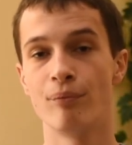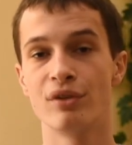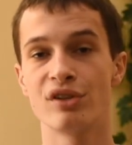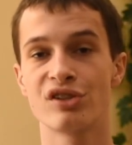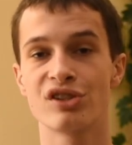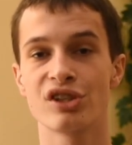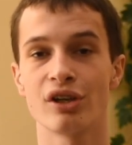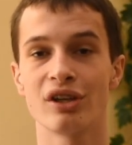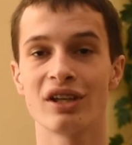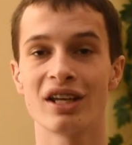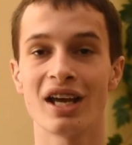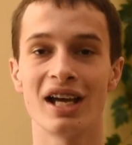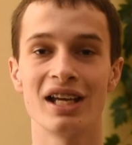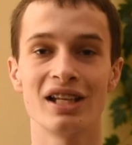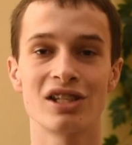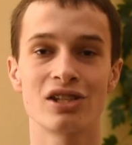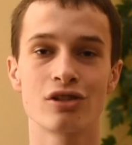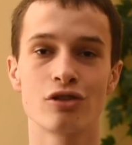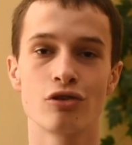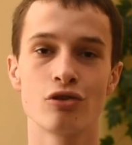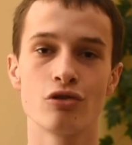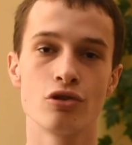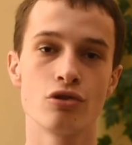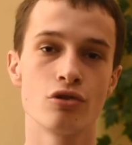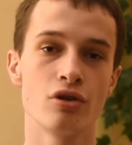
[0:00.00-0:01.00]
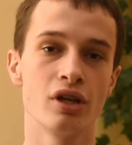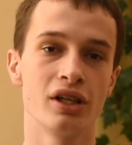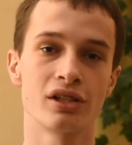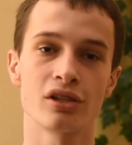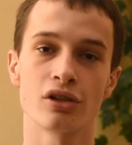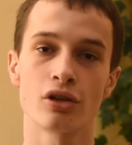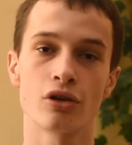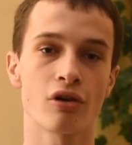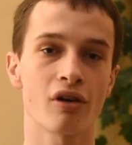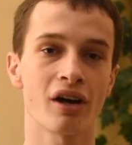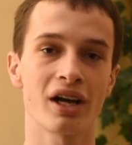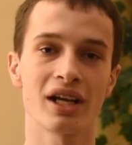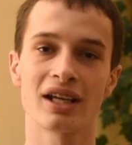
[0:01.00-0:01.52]
So yeah, it's a
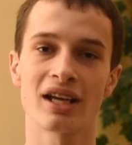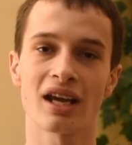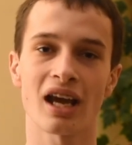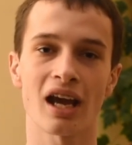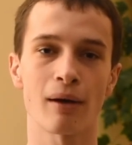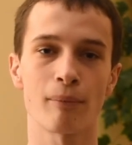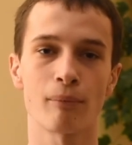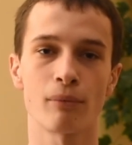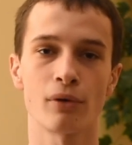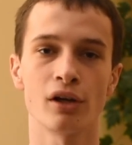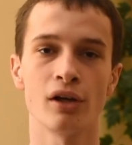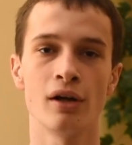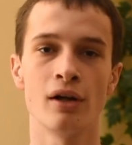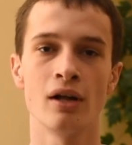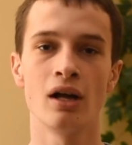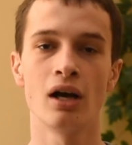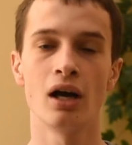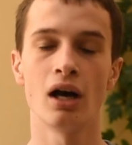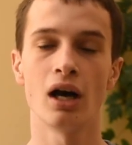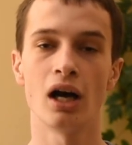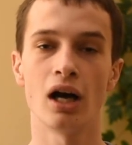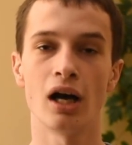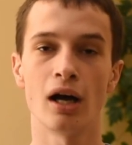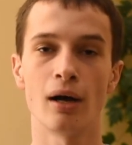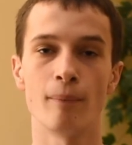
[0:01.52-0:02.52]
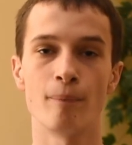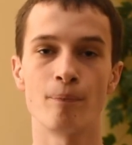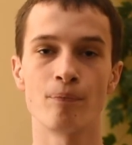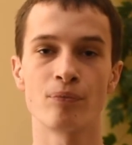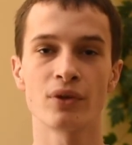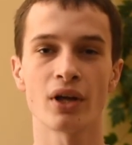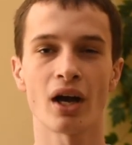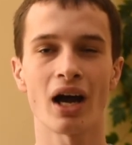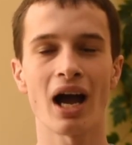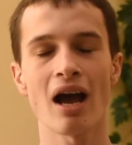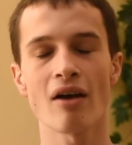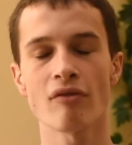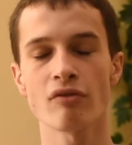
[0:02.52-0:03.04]
great camera. I
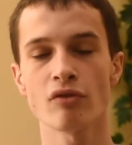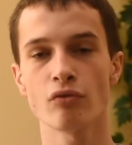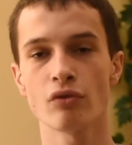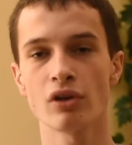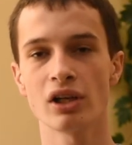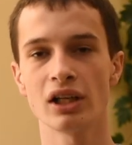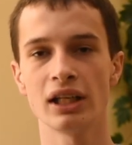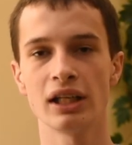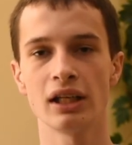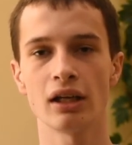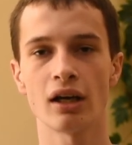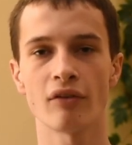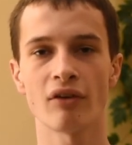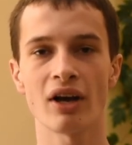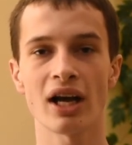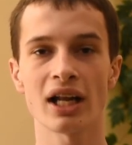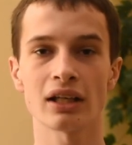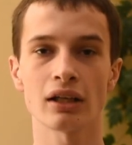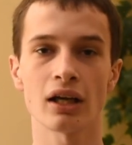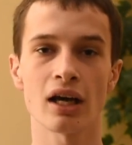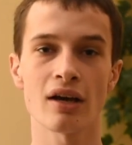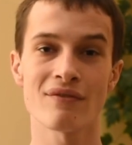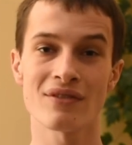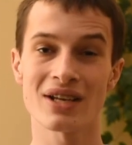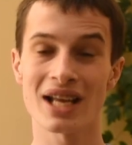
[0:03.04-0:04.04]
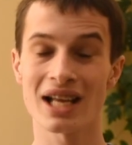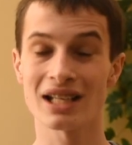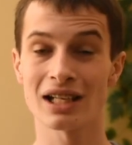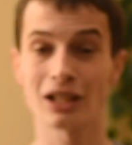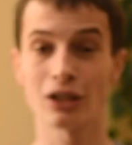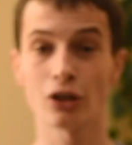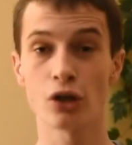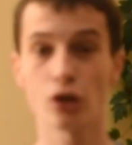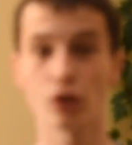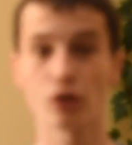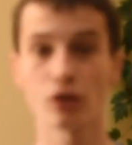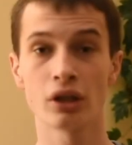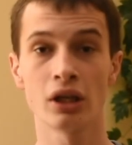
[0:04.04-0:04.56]
haven't had it
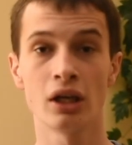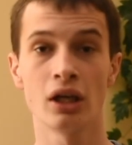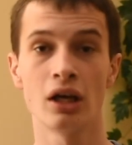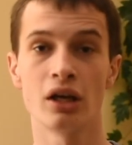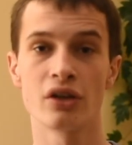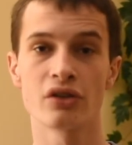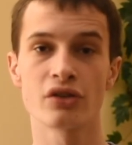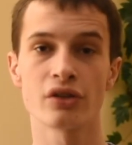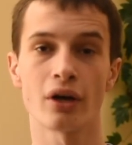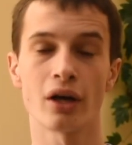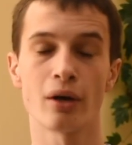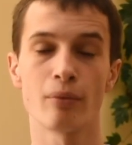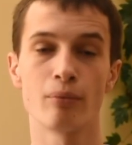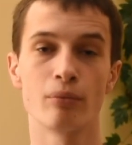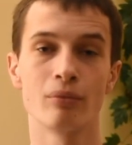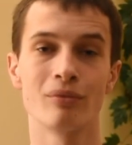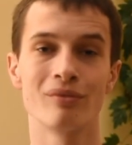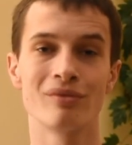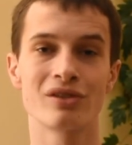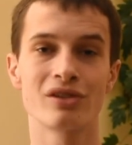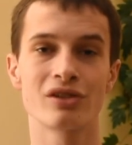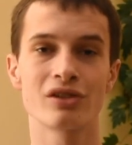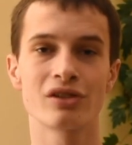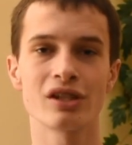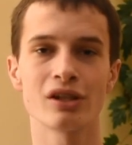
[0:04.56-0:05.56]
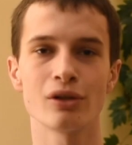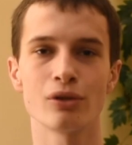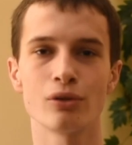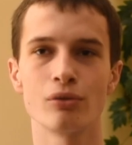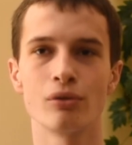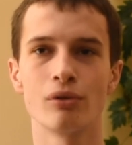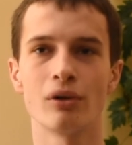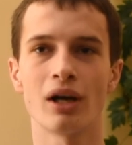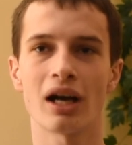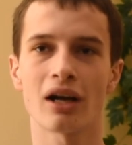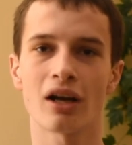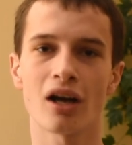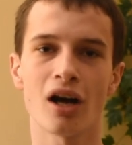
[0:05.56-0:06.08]
long, so
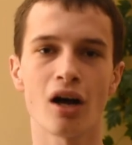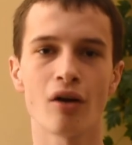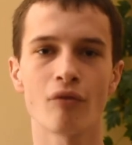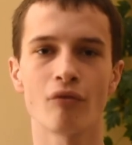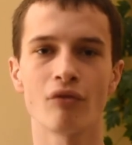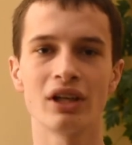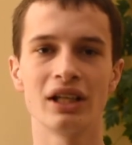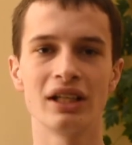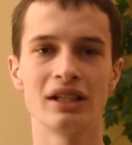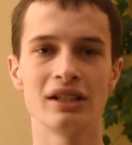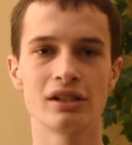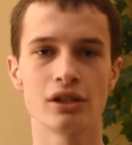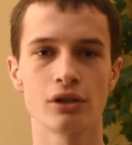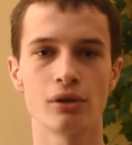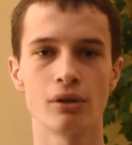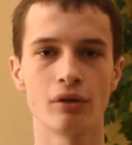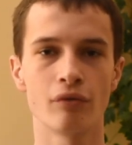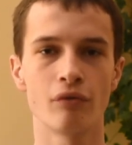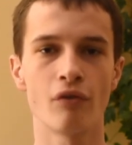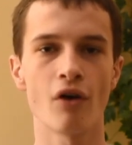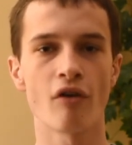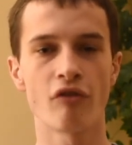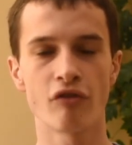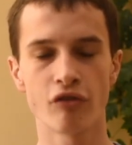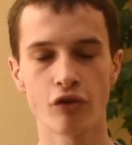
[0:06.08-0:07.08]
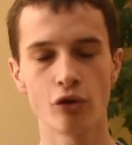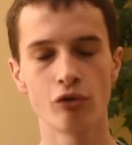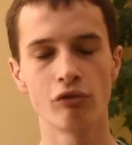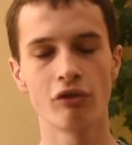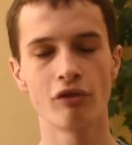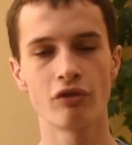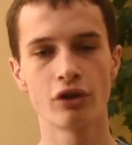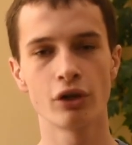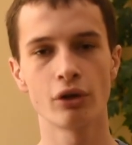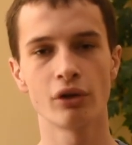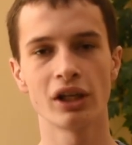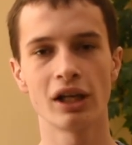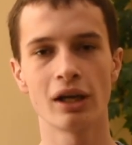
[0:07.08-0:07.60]
I can't really do a full
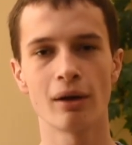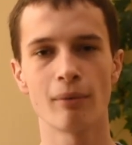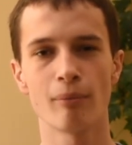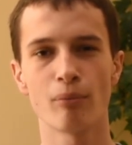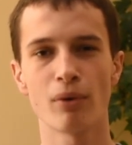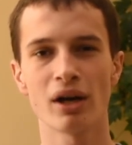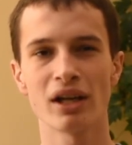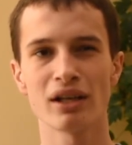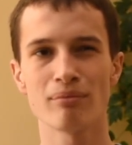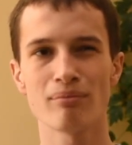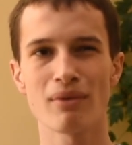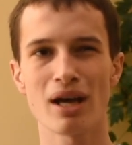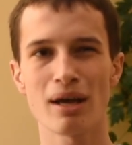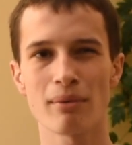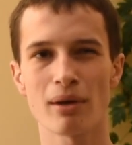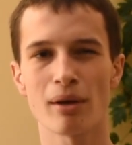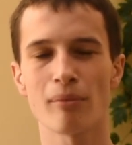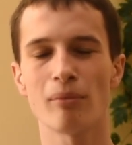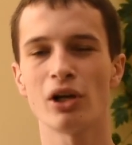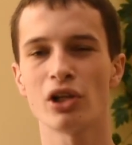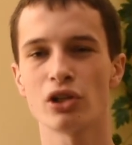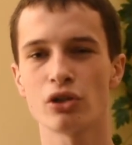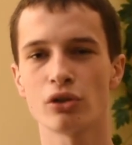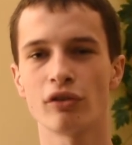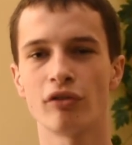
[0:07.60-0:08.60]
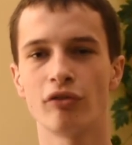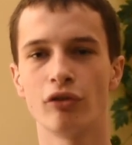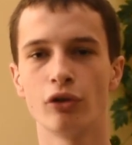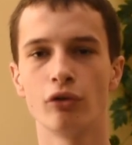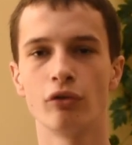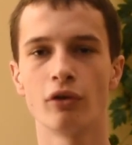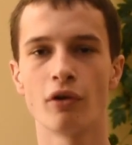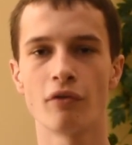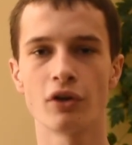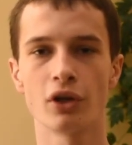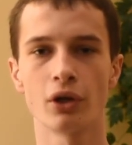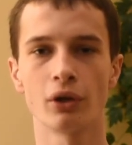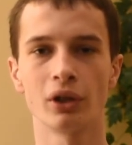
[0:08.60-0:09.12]
review on it. Maybe I might do a full
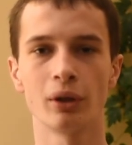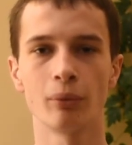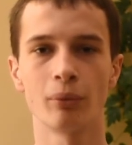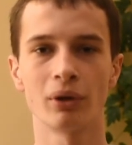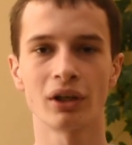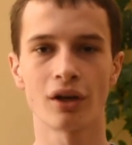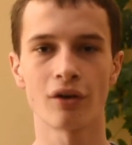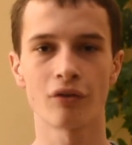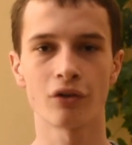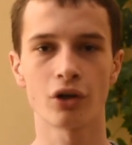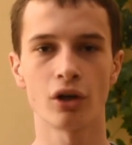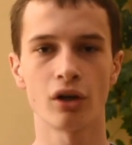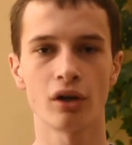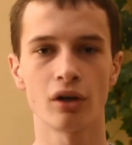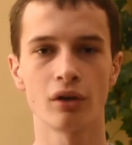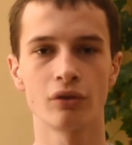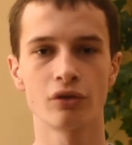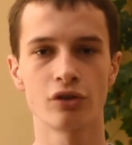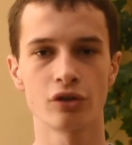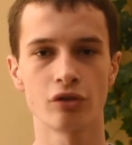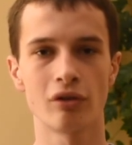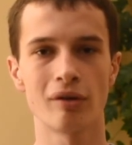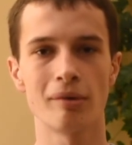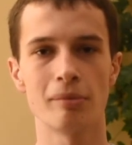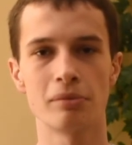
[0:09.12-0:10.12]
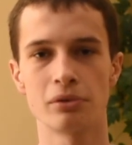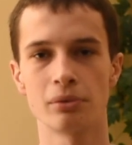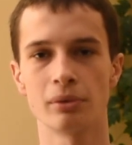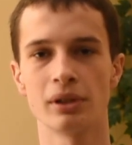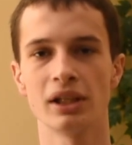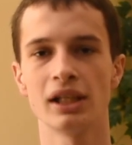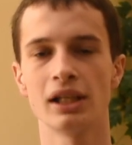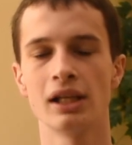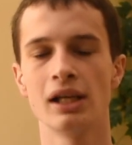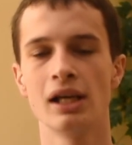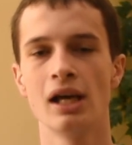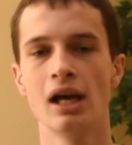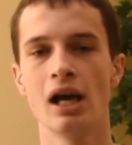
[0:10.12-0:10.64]
review on it when I've got to grips with
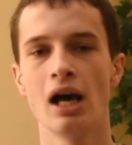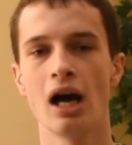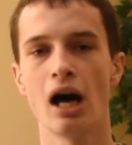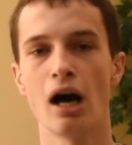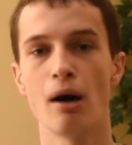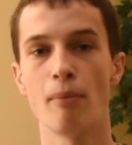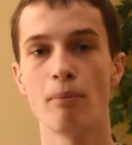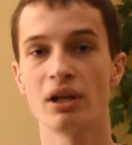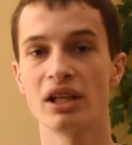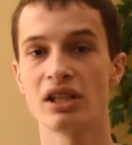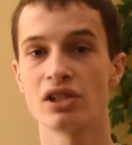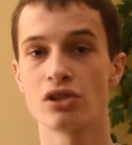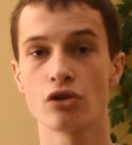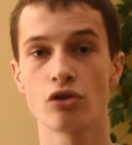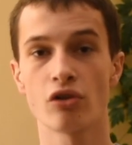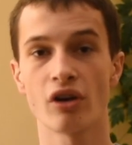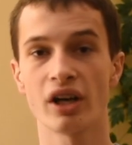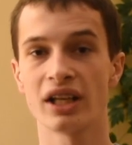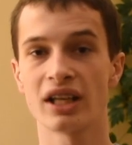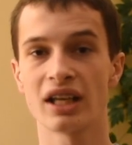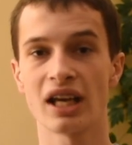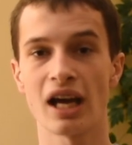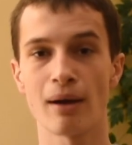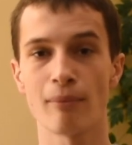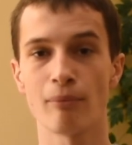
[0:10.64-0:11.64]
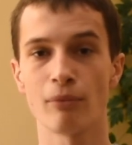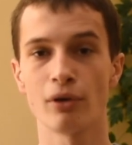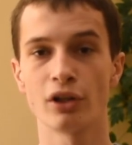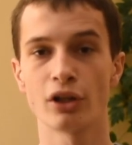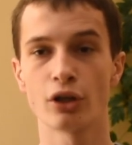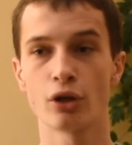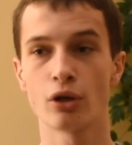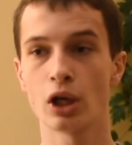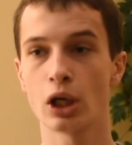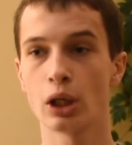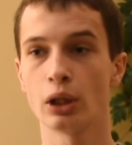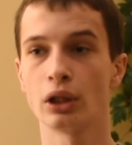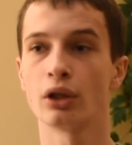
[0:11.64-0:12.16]
it. But it's a great camera.
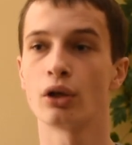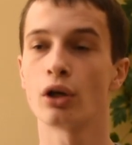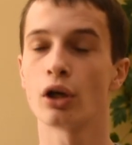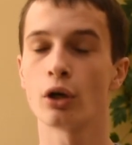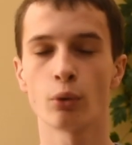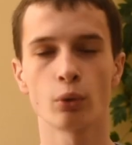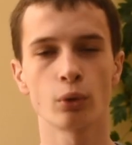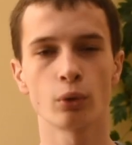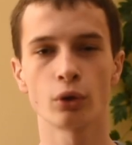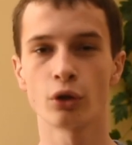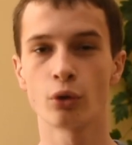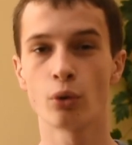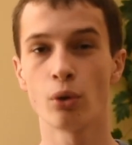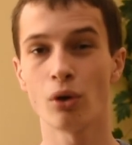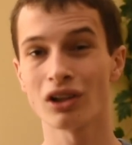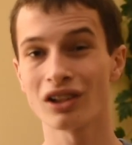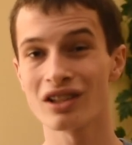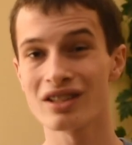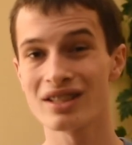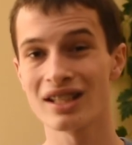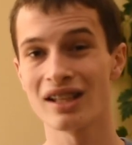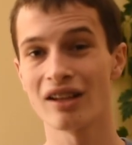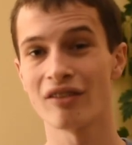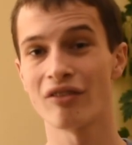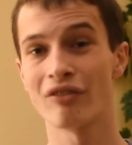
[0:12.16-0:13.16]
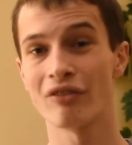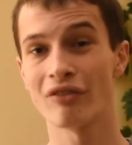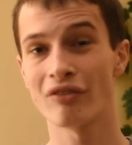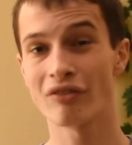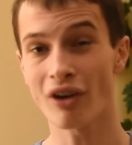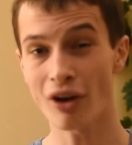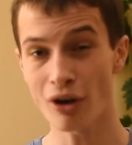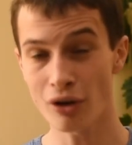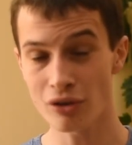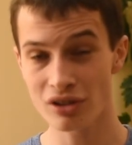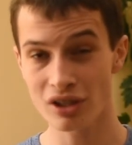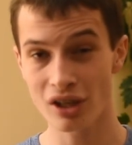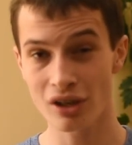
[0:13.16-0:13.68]
The quality of the
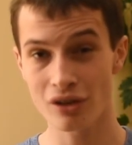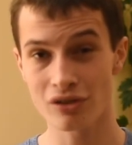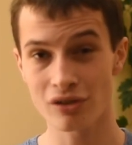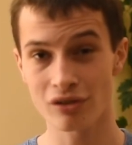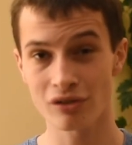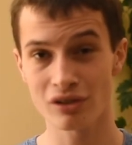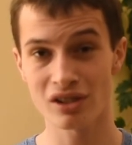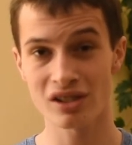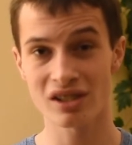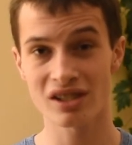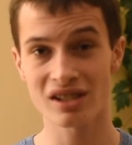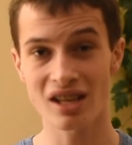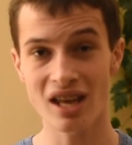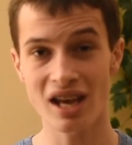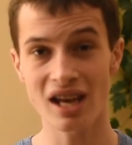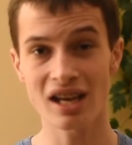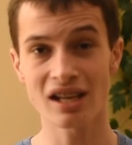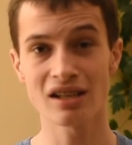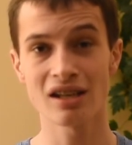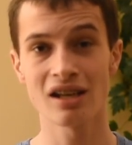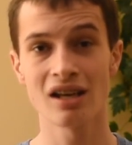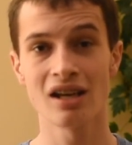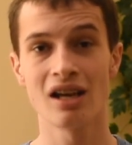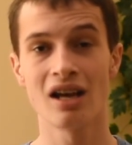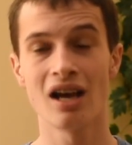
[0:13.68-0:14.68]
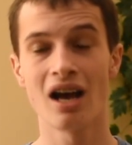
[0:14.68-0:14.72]
photos are insane.